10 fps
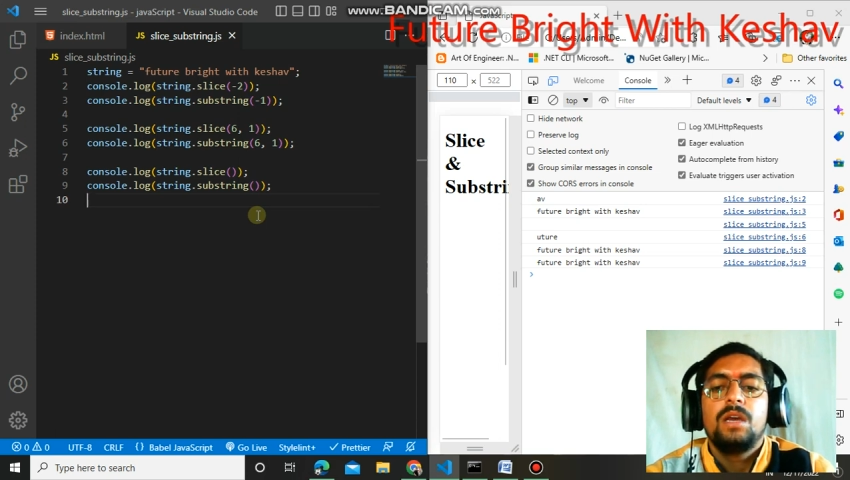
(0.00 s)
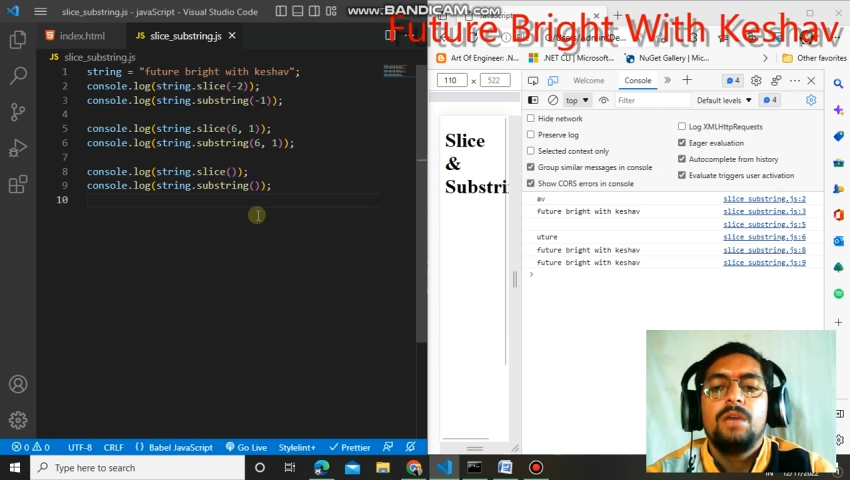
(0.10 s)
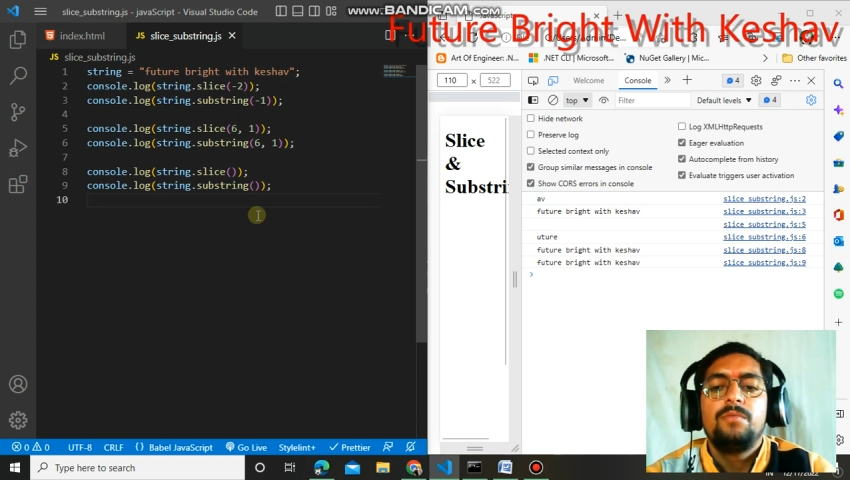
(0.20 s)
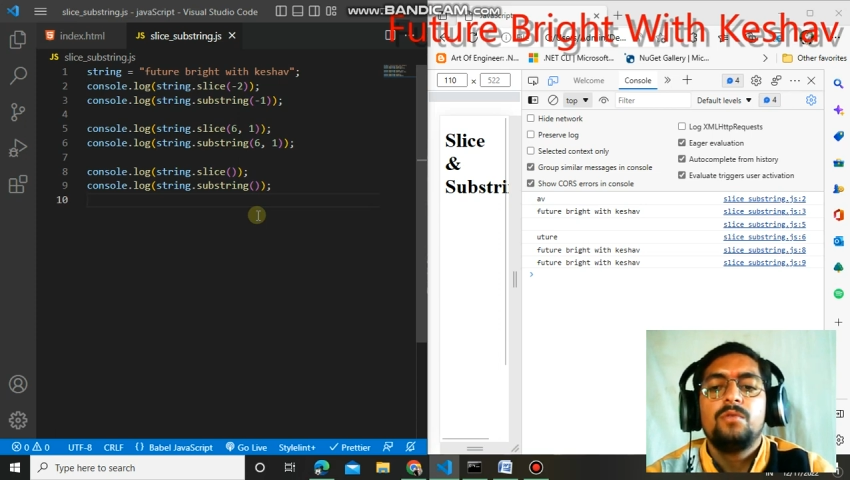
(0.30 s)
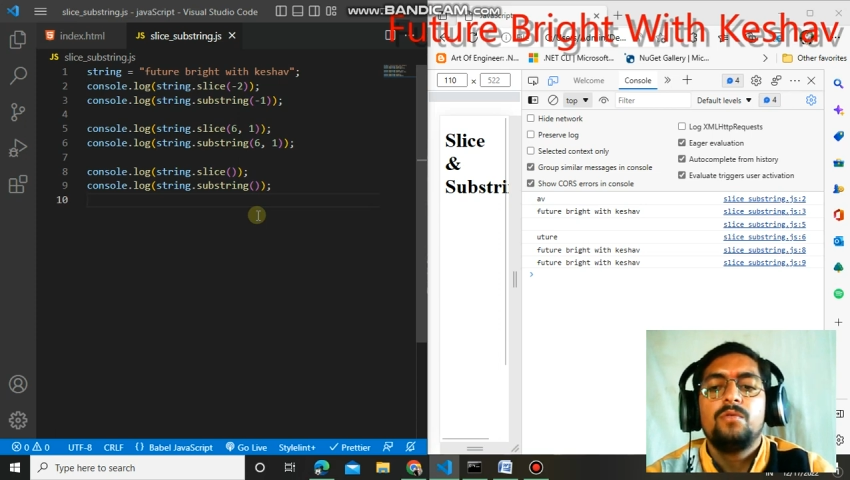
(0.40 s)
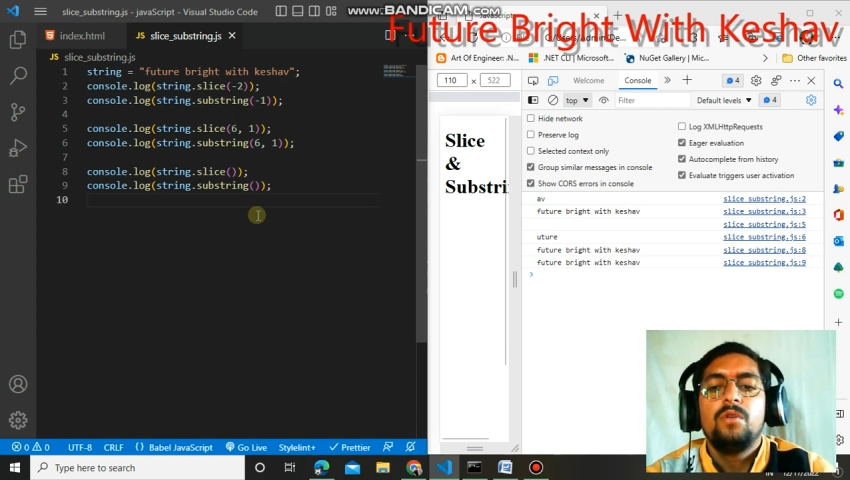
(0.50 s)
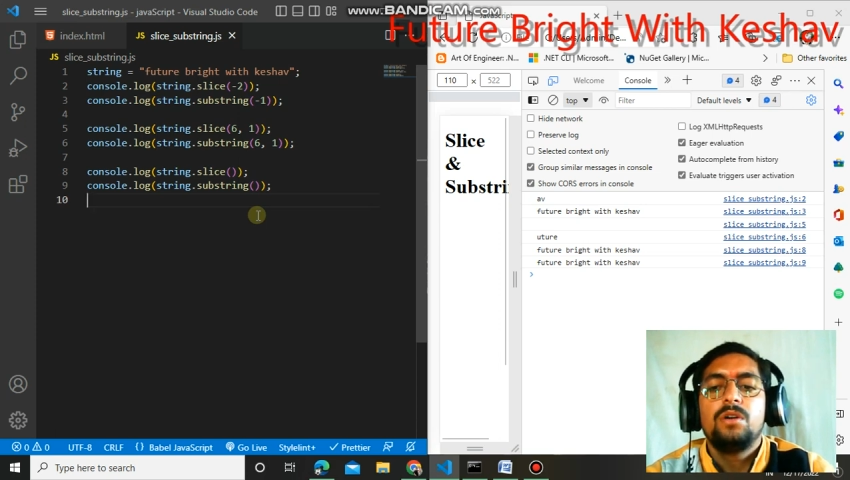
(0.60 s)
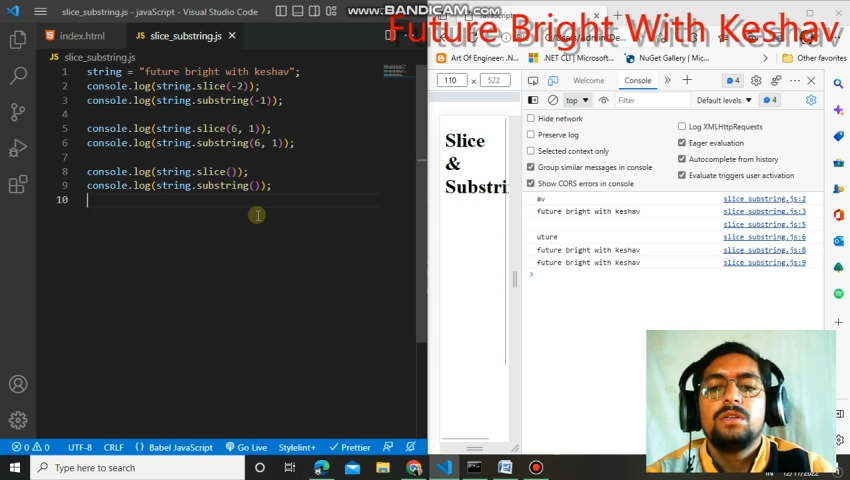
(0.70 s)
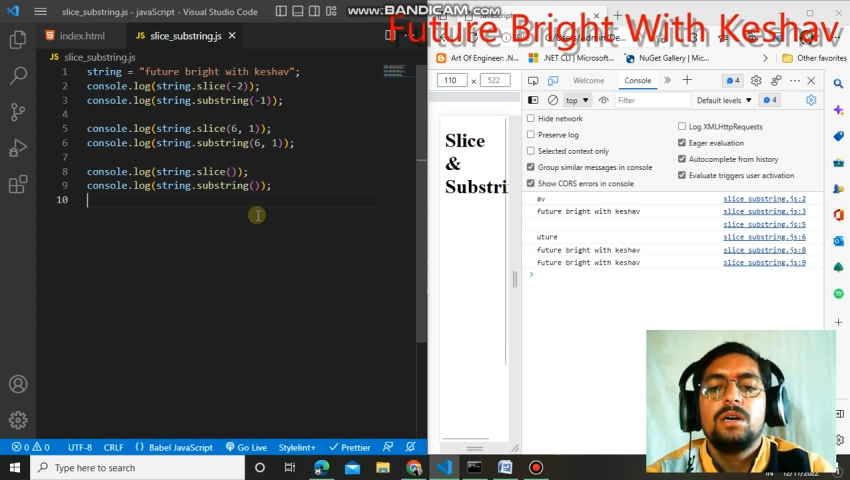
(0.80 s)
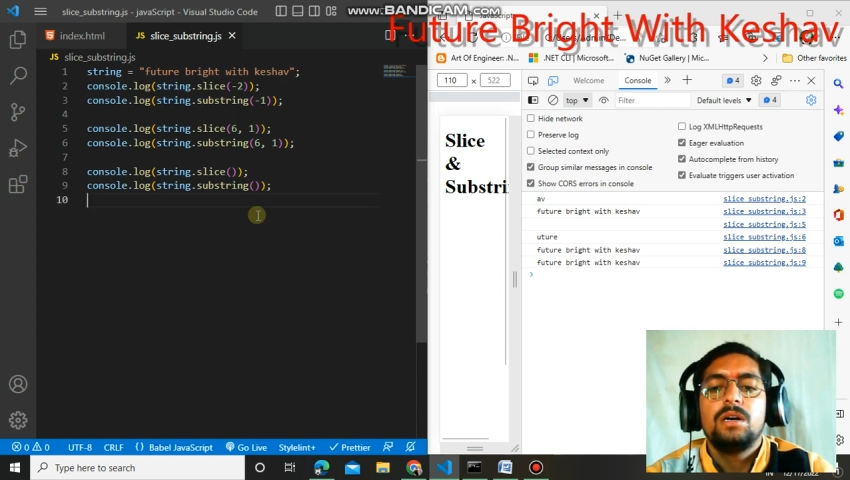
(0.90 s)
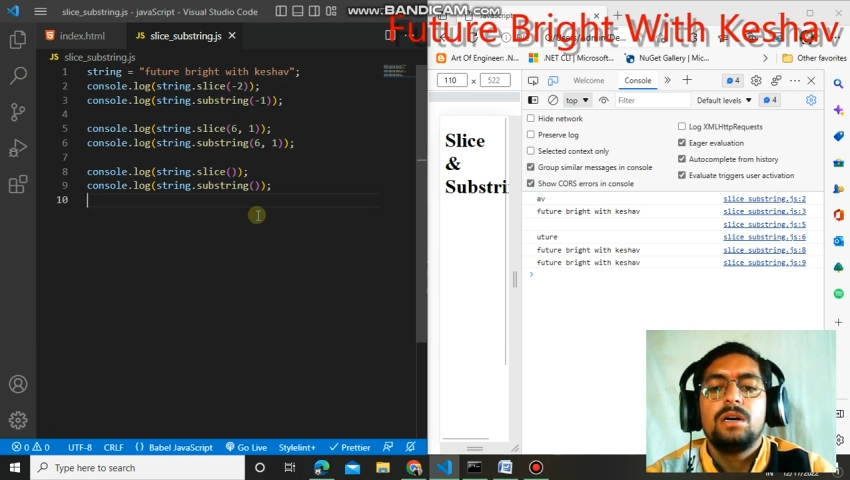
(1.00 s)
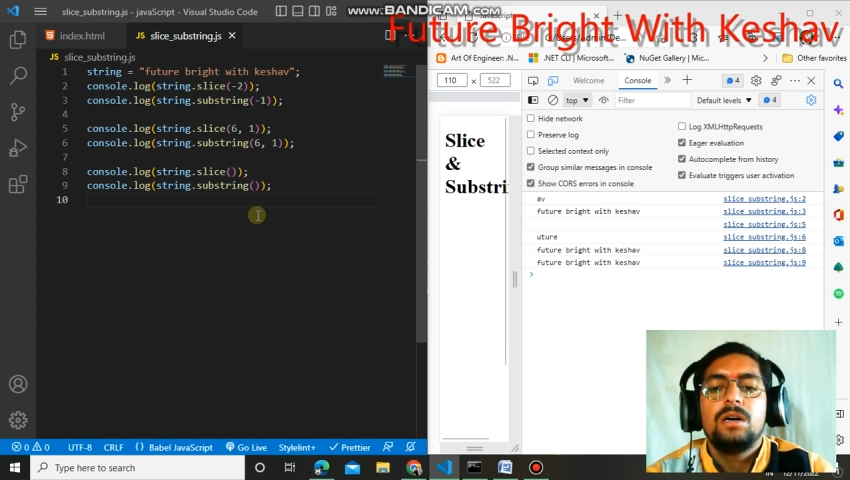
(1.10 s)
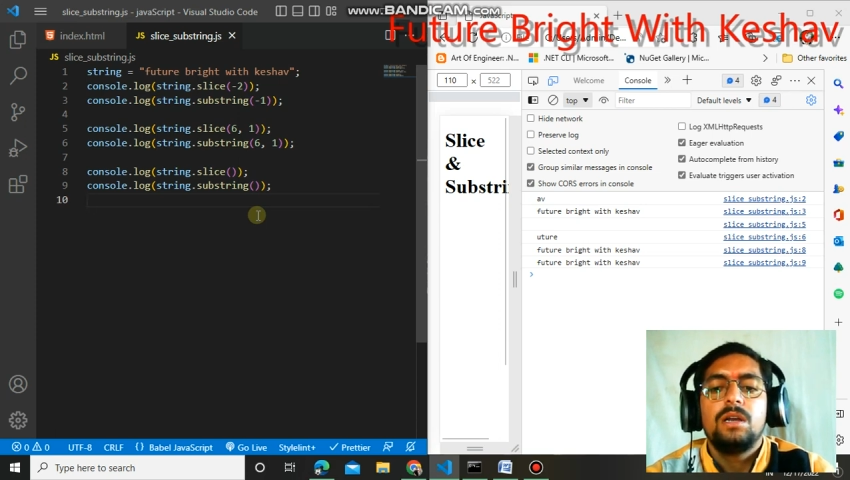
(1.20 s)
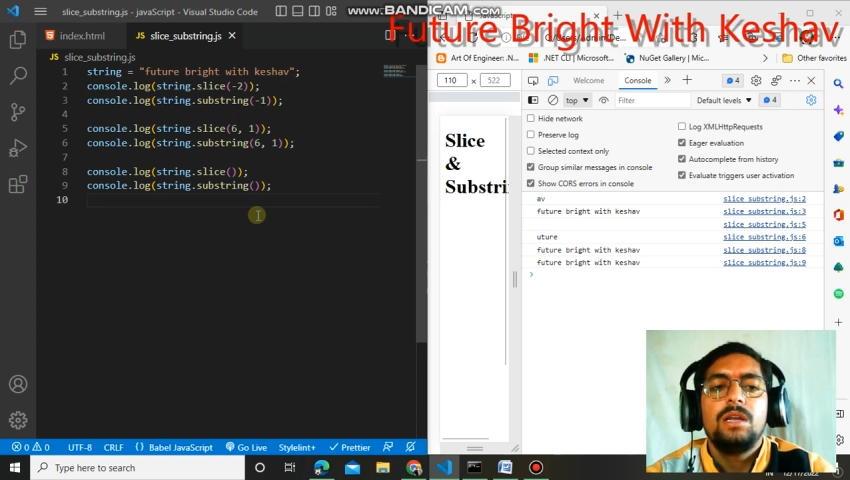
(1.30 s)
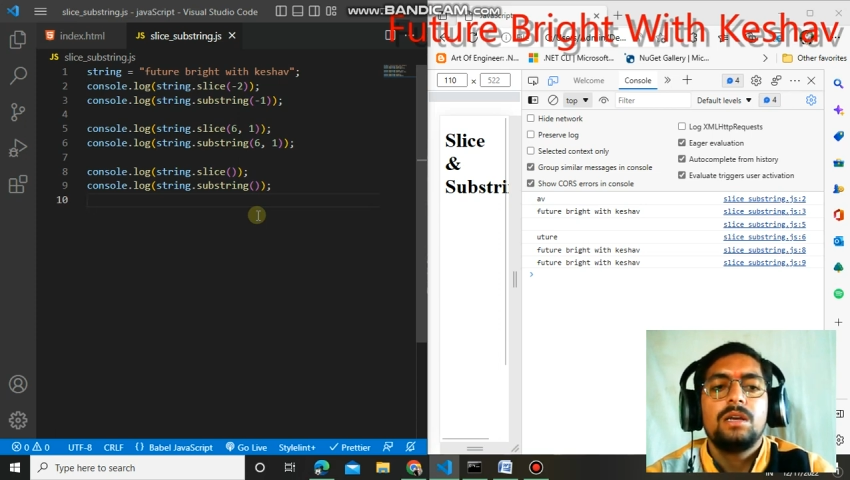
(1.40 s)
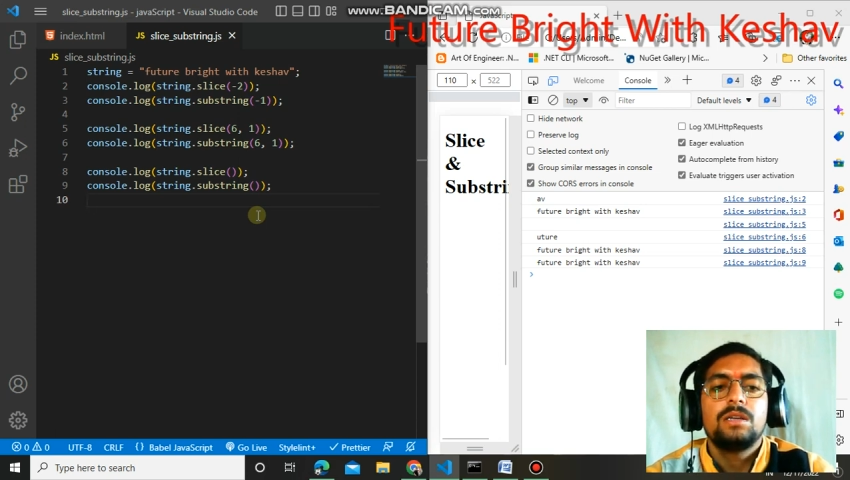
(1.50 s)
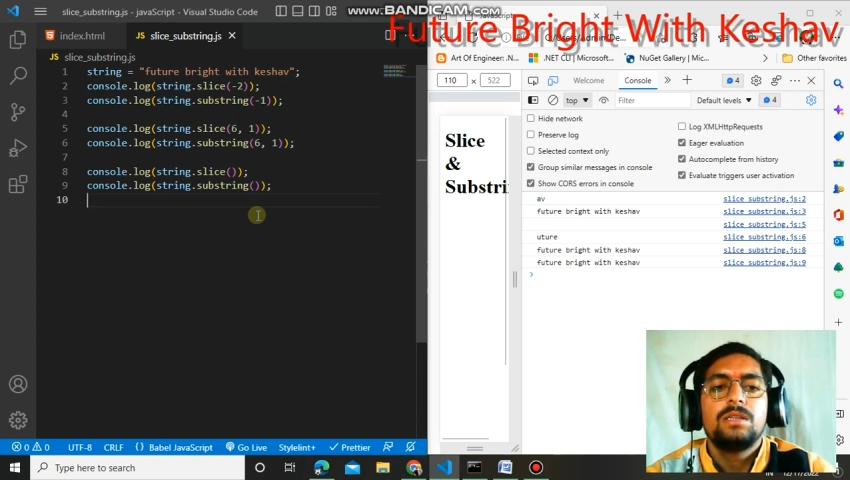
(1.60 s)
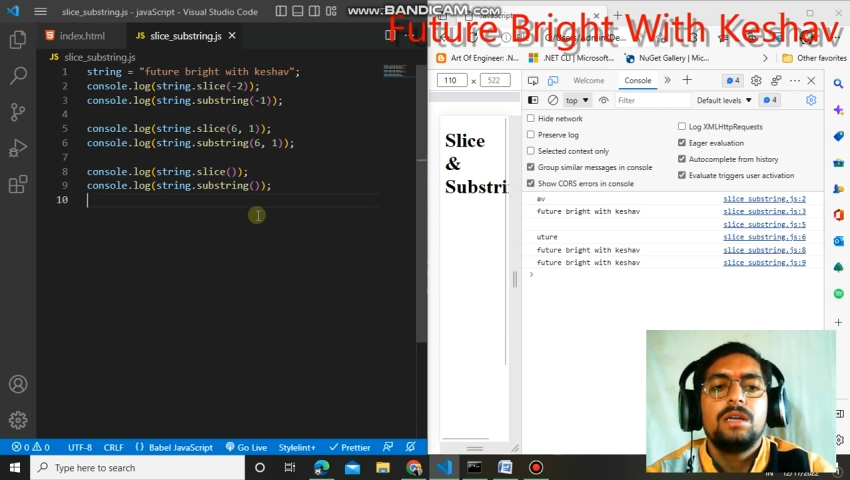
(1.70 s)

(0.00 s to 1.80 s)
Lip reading: if you want the link,